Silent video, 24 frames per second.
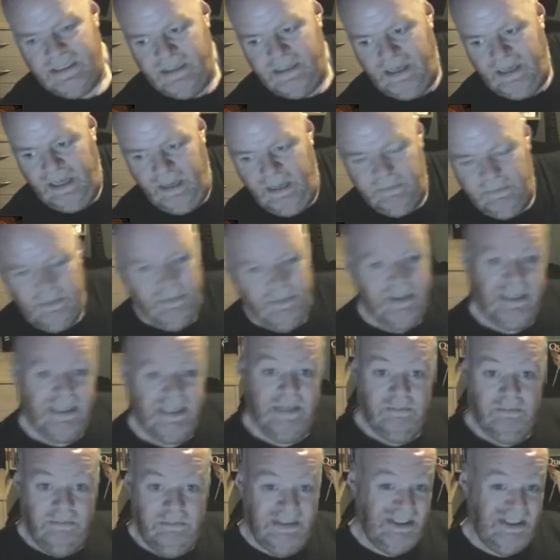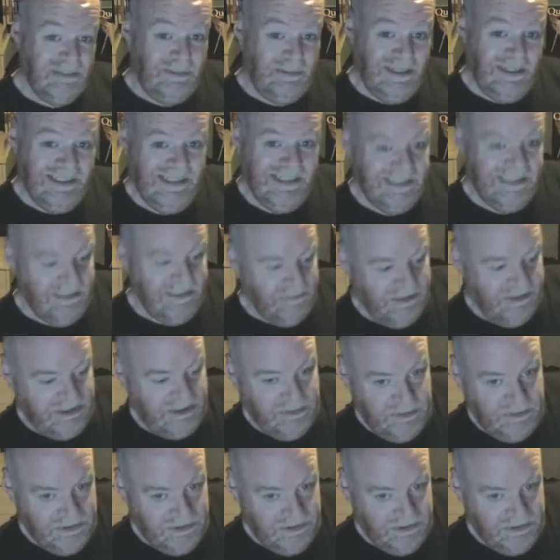I'm a bit hit and miss about it at the minute, to be